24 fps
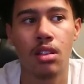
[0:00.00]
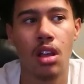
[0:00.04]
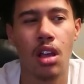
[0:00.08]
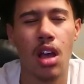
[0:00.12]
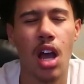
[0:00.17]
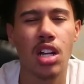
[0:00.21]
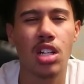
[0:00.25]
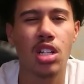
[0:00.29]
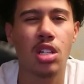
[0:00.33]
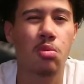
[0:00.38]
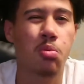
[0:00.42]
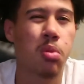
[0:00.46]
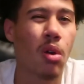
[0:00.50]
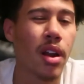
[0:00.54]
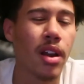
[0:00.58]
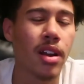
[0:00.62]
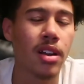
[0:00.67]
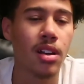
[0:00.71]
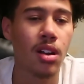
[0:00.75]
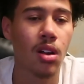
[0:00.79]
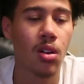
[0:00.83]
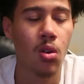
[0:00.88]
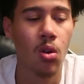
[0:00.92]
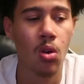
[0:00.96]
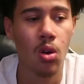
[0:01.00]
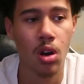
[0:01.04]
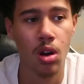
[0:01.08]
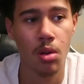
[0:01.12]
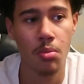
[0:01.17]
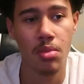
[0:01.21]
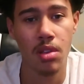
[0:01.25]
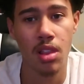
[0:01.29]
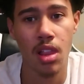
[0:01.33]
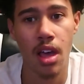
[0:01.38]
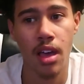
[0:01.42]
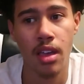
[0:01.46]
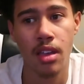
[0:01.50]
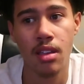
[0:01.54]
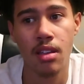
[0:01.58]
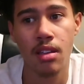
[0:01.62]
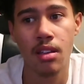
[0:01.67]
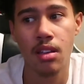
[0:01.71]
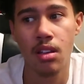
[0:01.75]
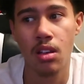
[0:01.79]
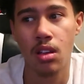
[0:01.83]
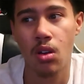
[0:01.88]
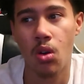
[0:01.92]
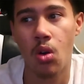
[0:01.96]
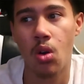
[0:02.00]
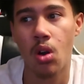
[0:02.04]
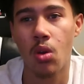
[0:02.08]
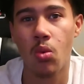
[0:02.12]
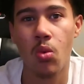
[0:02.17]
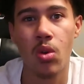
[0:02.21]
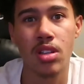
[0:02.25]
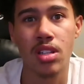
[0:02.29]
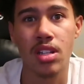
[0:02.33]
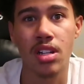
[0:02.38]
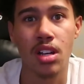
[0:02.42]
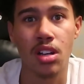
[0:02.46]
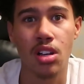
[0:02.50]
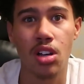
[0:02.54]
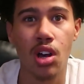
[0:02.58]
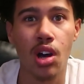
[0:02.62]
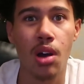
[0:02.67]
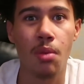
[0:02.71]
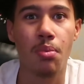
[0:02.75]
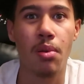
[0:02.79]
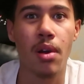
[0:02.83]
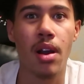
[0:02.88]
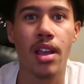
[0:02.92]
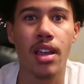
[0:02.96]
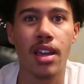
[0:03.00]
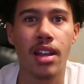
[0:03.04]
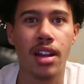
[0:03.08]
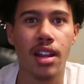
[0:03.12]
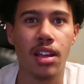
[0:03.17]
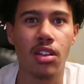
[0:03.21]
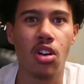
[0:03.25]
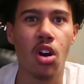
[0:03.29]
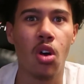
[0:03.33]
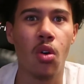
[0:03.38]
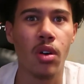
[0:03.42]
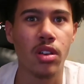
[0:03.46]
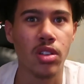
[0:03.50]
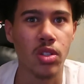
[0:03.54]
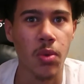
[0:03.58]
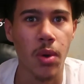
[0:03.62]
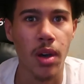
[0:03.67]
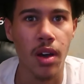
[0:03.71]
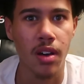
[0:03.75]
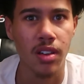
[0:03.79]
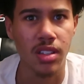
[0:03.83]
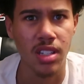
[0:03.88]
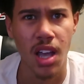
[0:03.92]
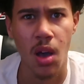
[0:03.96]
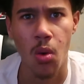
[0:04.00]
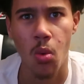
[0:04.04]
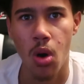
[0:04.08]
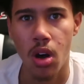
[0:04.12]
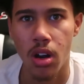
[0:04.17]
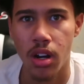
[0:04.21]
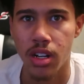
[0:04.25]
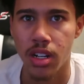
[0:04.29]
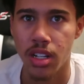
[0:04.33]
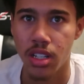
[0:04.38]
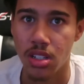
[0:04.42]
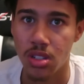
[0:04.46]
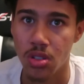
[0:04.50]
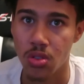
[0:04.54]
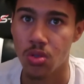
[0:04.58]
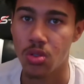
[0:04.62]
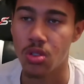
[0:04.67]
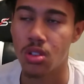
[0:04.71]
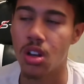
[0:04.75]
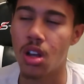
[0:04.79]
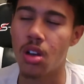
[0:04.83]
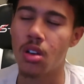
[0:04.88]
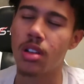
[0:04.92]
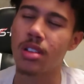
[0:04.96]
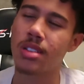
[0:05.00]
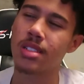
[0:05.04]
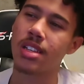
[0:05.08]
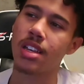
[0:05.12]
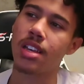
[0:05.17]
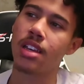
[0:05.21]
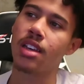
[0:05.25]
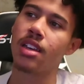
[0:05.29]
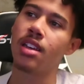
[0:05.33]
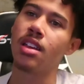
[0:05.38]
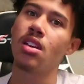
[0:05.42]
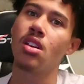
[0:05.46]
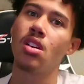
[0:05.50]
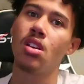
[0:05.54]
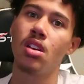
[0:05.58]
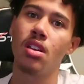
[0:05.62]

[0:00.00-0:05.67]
I just pranked her, or be like, or it wasn't a good prank, it didn't go as well as I wanted it to, you know what I'm saying?